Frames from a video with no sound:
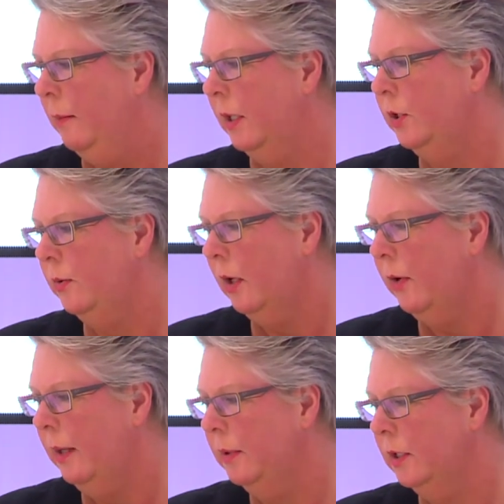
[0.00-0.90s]
But you
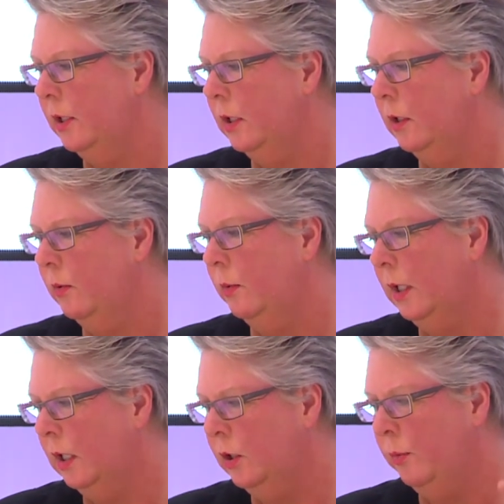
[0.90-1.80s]
are able to
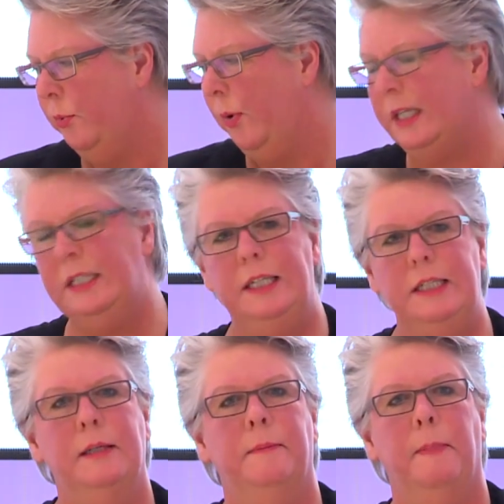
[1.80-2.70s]
press
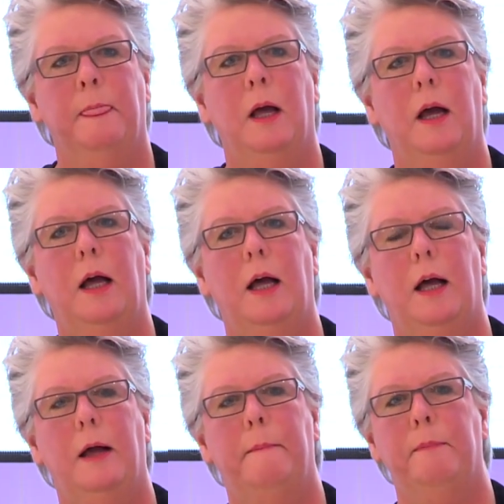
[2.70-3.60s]
it,
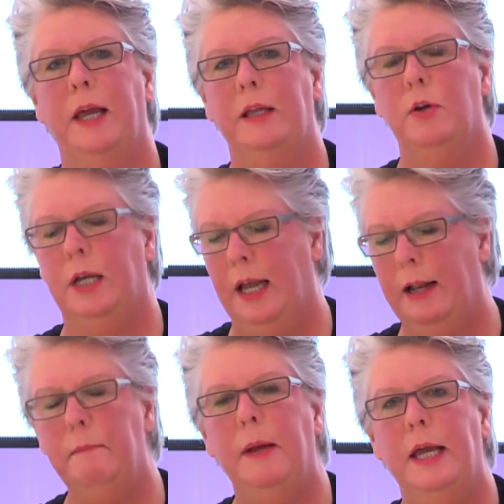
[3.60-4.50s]
and you
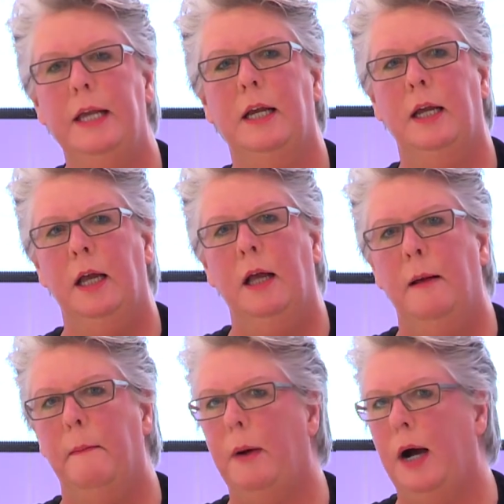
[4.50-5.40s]
can make,
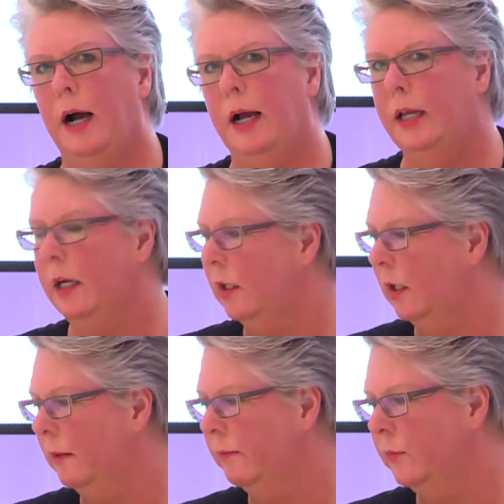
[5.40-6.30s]
by
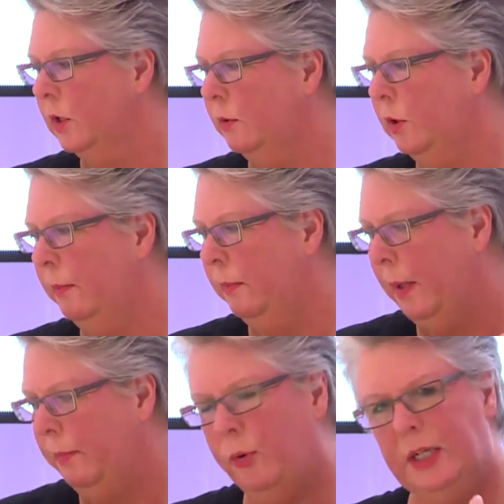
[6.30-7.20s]

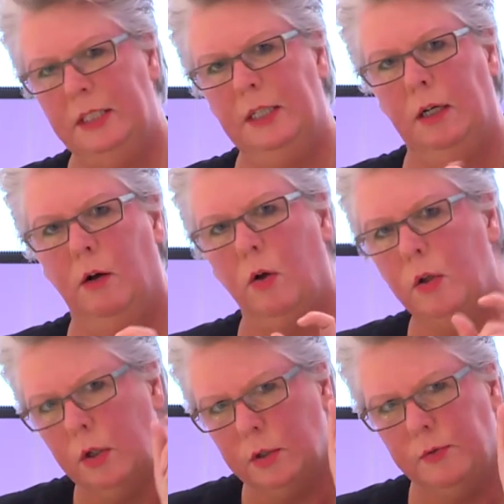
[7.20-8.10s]
pressing
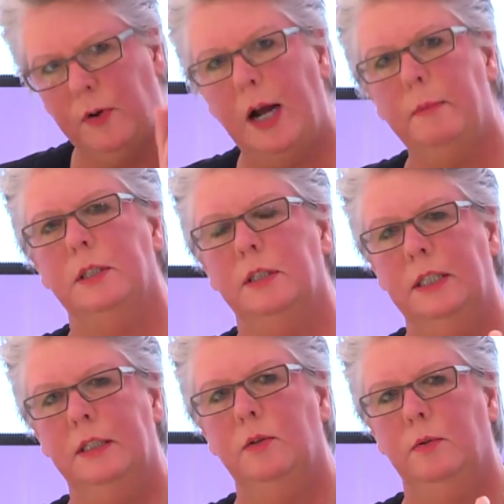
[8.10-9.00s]
all those fibers
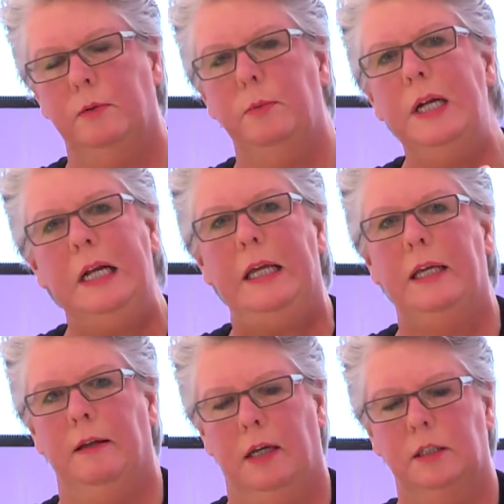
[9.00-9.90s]
into a
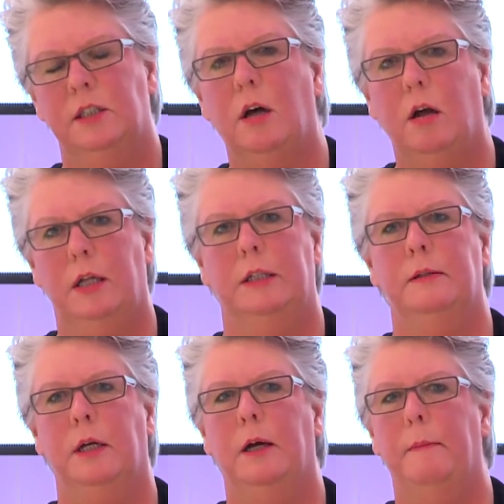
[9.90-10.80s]
really solid
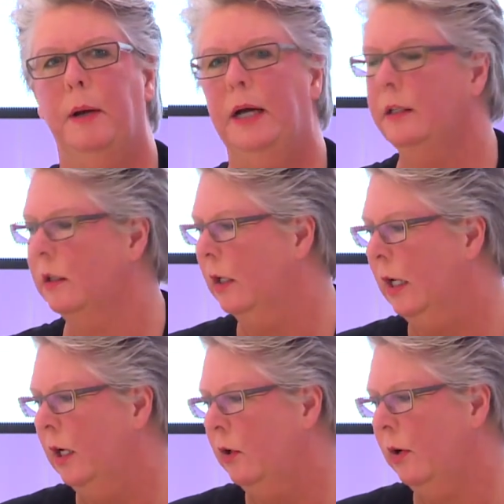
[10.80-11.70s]
panel,
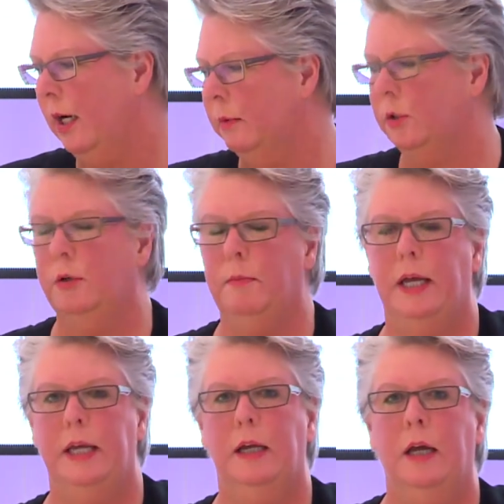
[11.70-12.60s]
you are able to
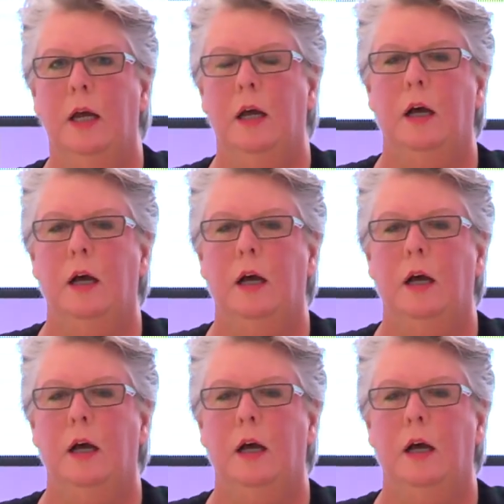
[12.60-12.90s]
make